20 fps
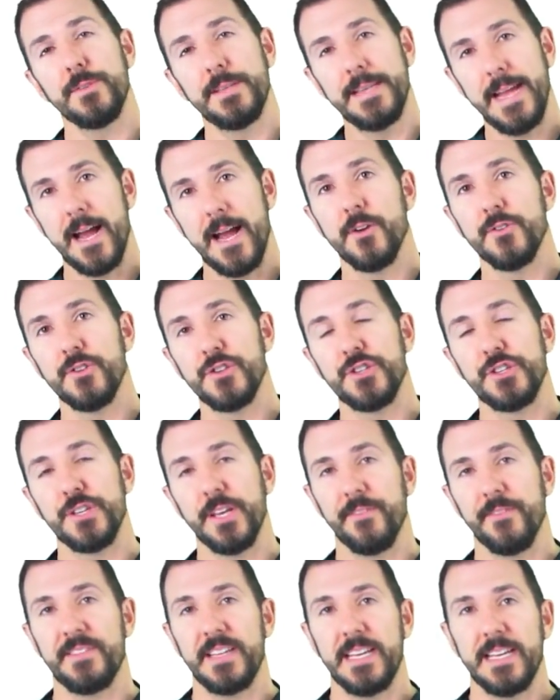
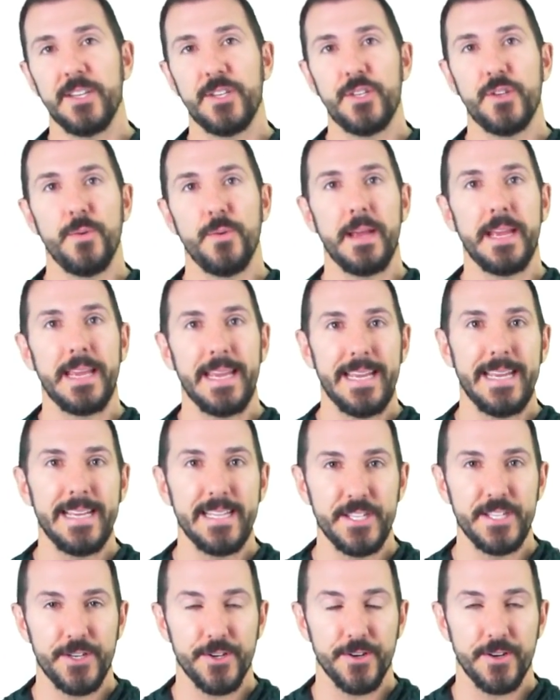downshift into a
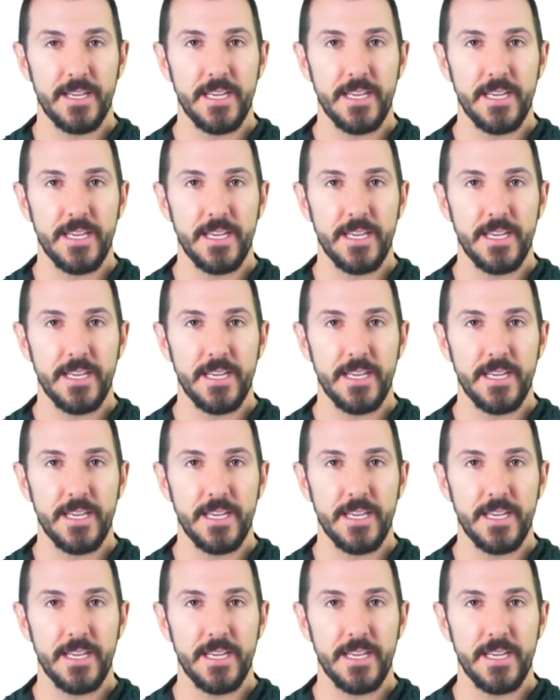easier